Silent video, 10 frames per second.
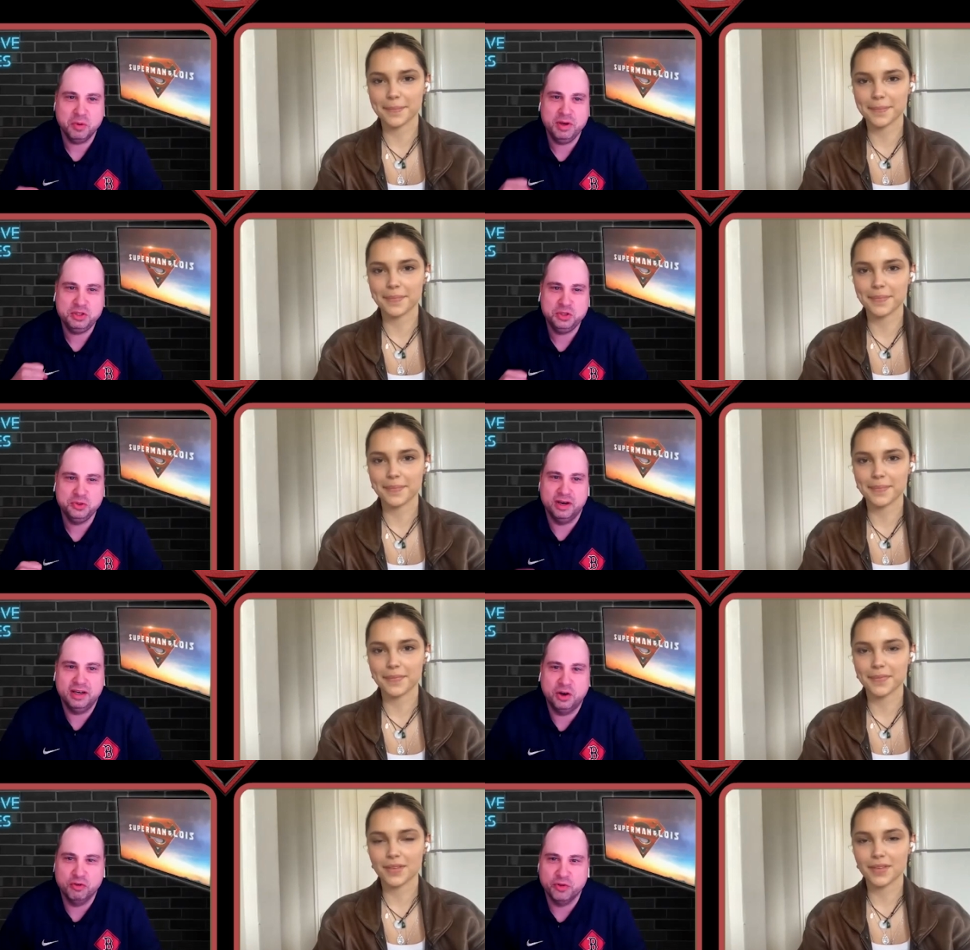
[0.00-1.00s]
Speaker 1: What made you uh,
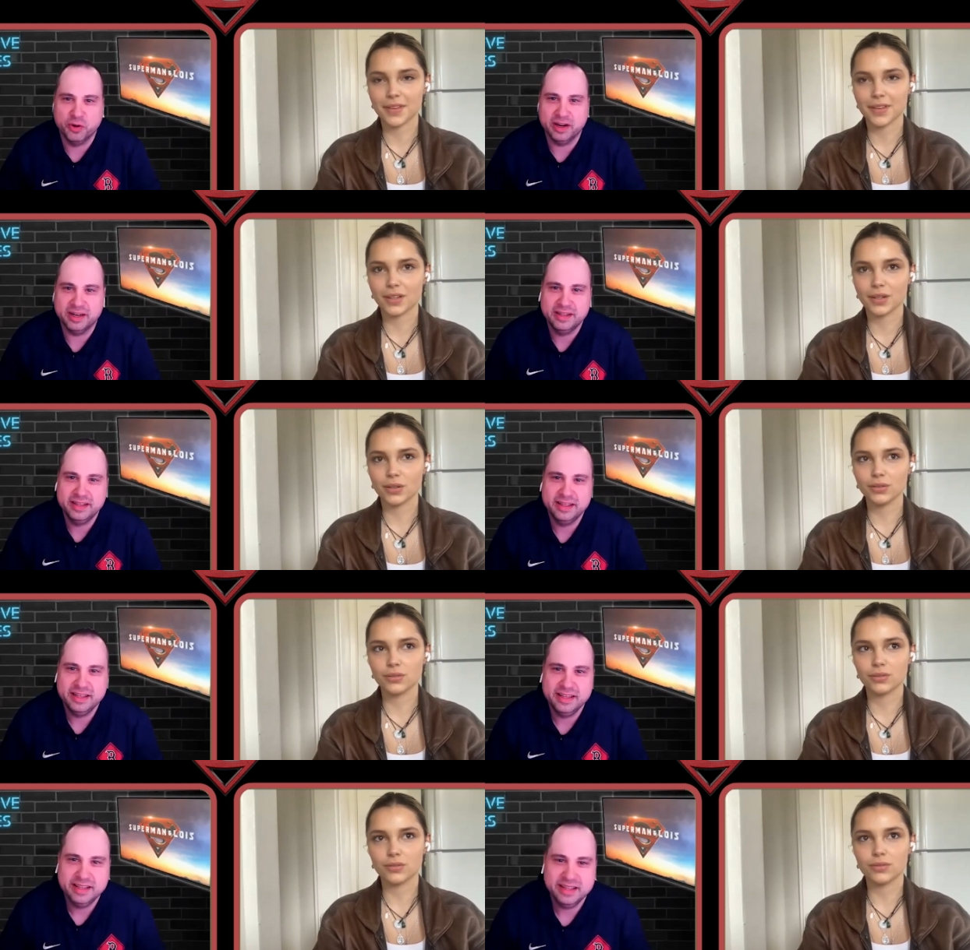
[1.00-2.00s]
go for it?
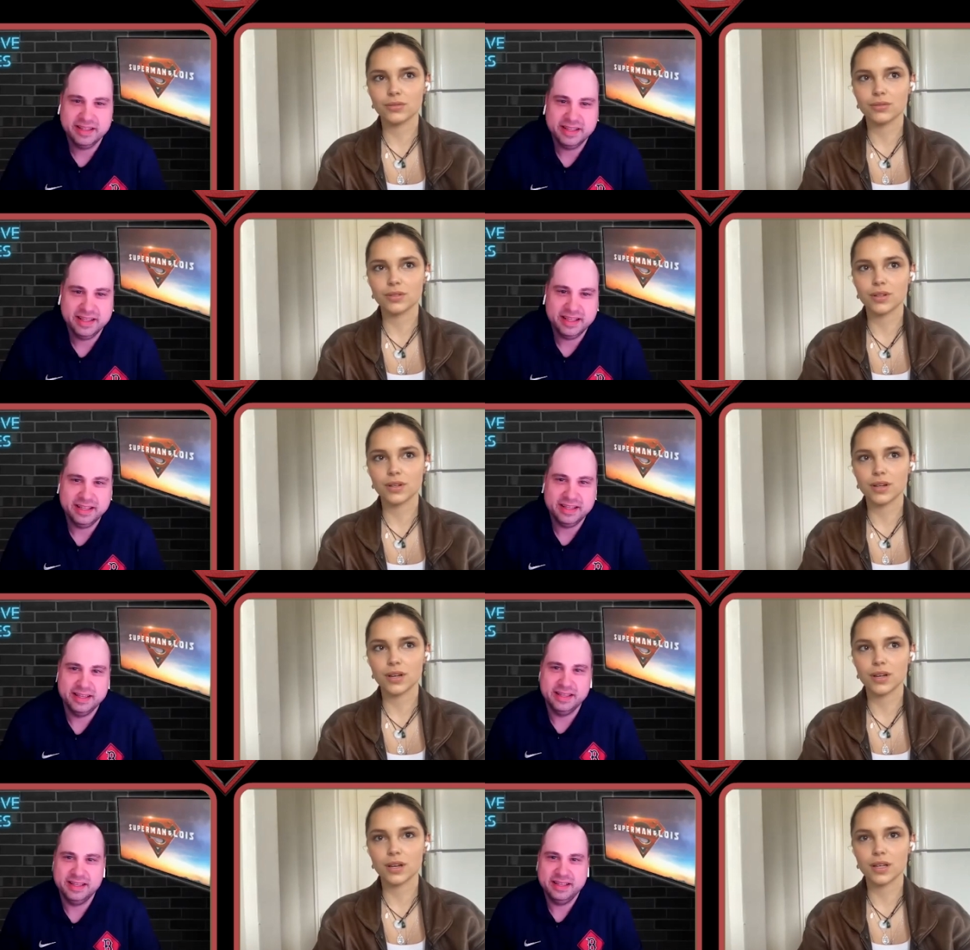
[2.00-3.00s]
Speaker 2: Ooh,
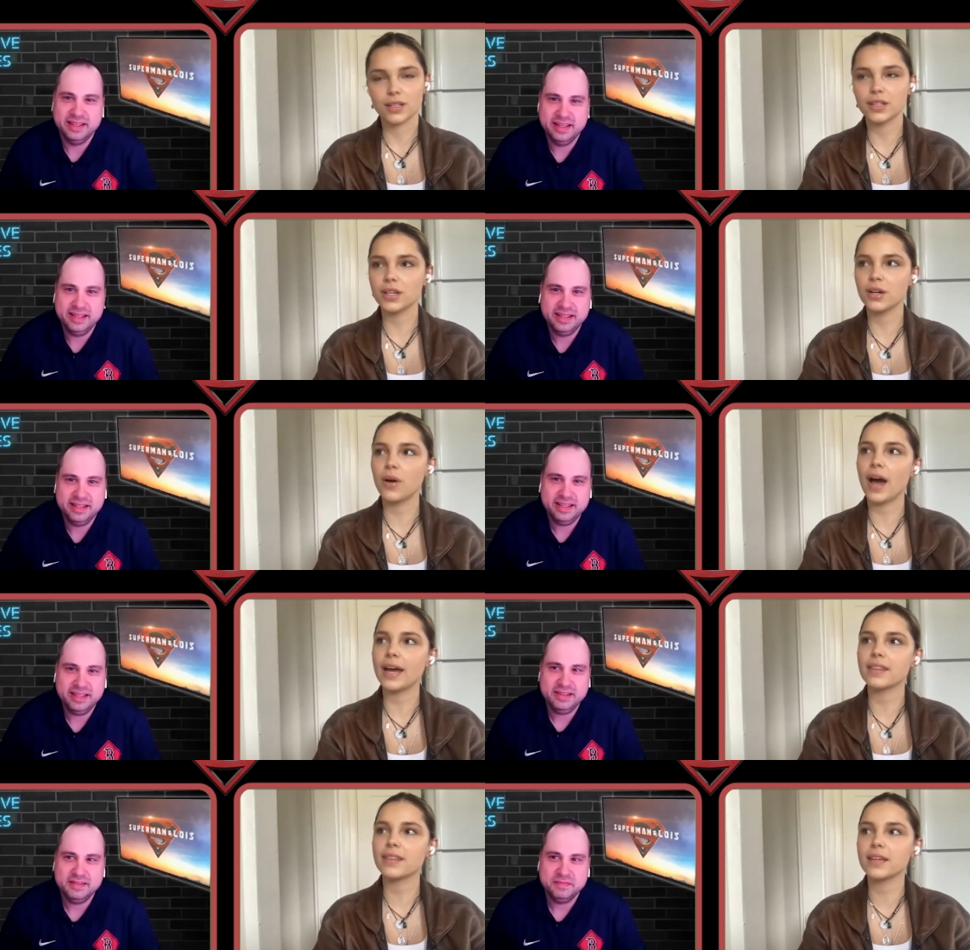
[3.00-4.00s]
you know,
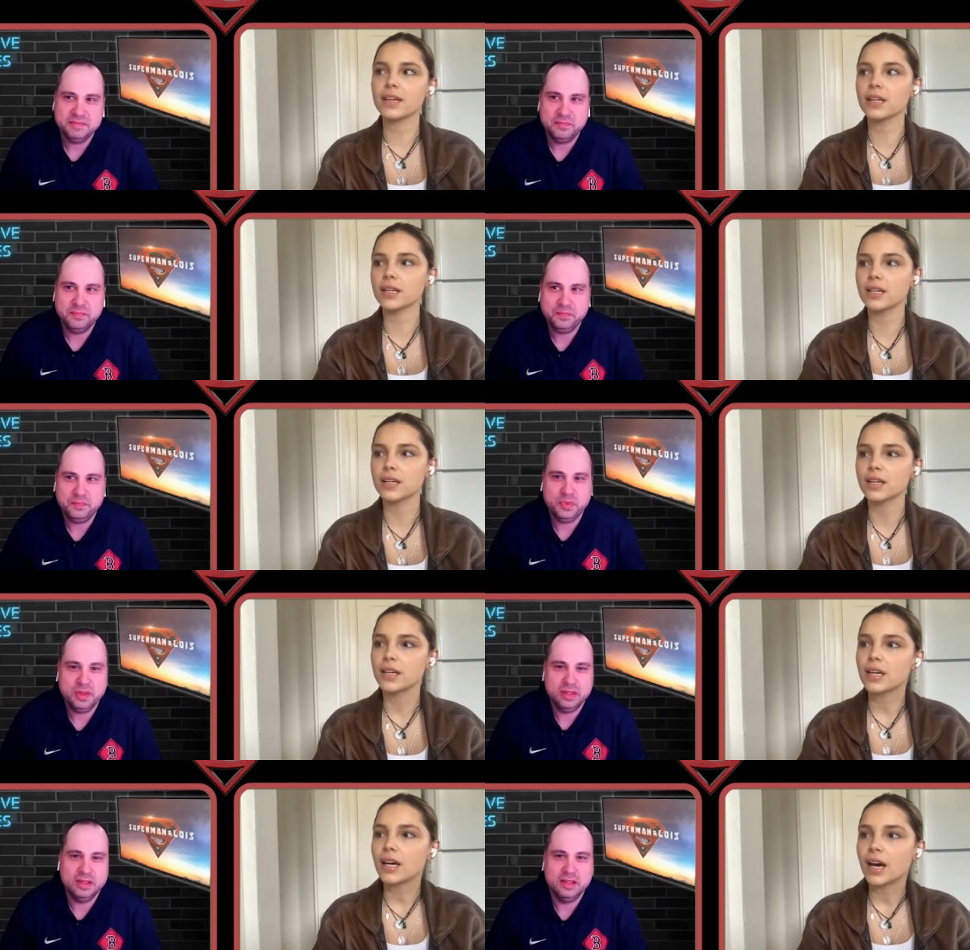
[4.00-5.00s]
I think
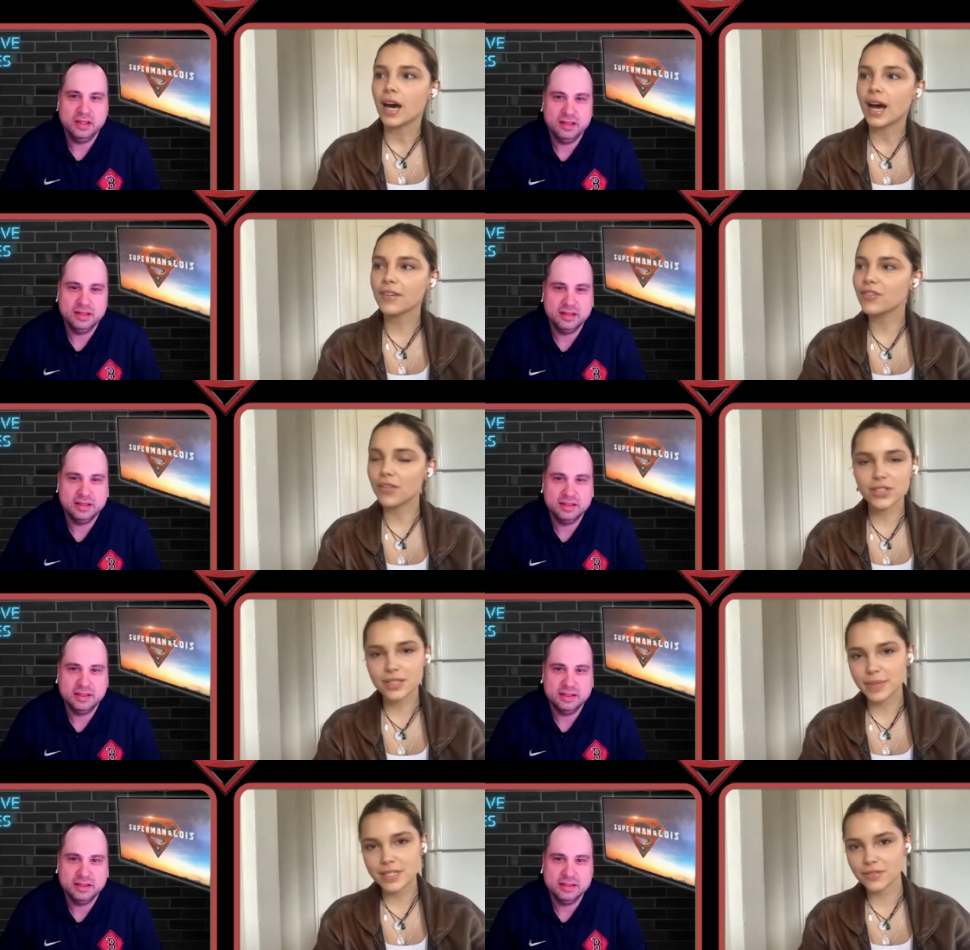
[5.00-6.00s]
I've never
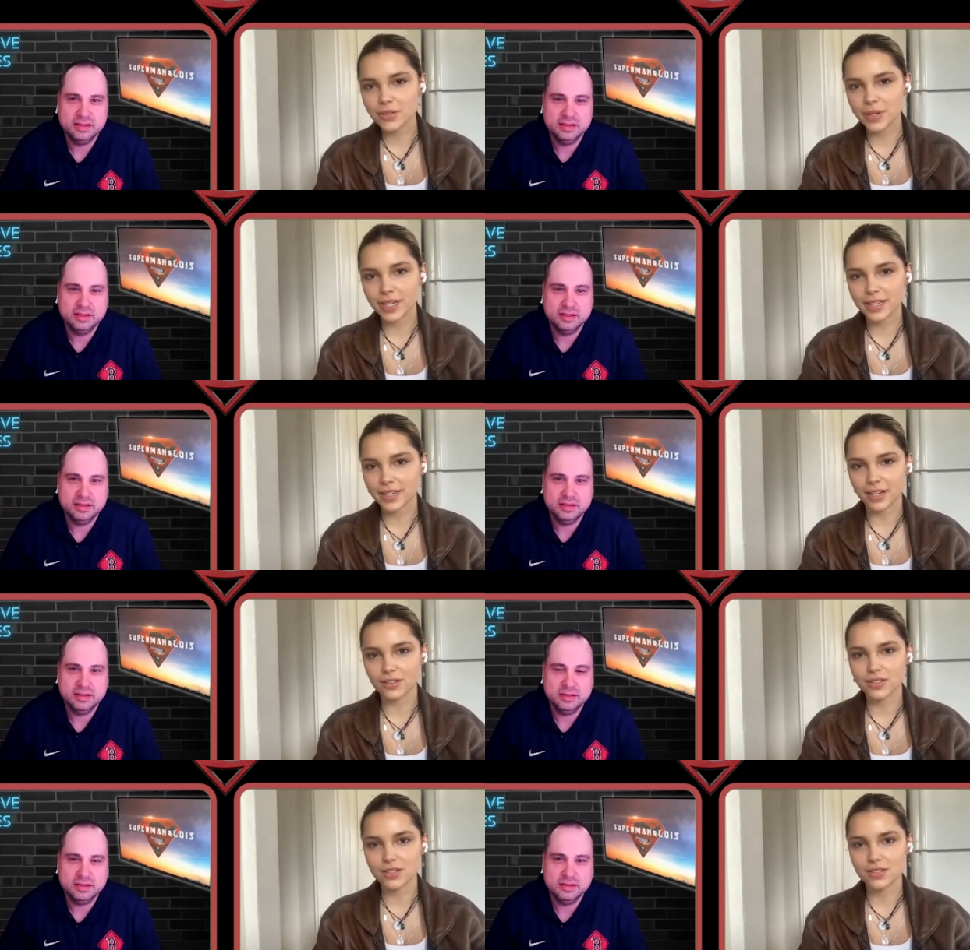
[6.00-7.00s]
seen myself doing anything
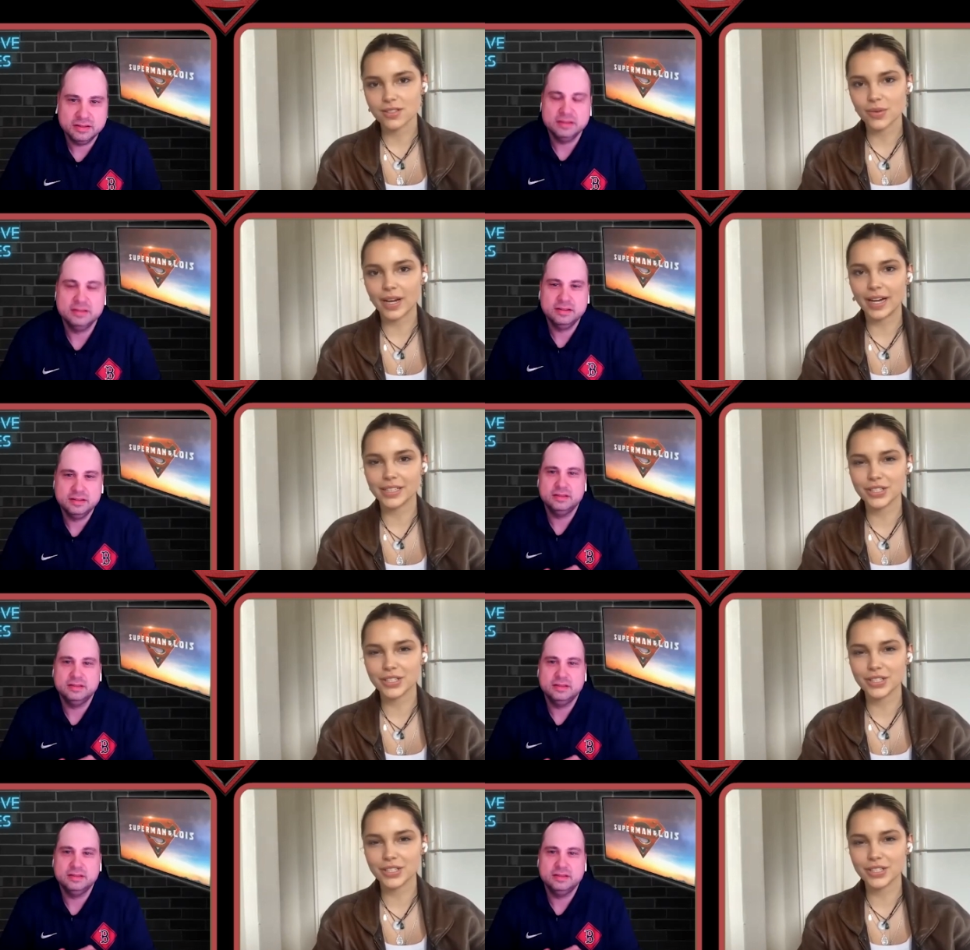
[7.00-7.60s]
else. So it kind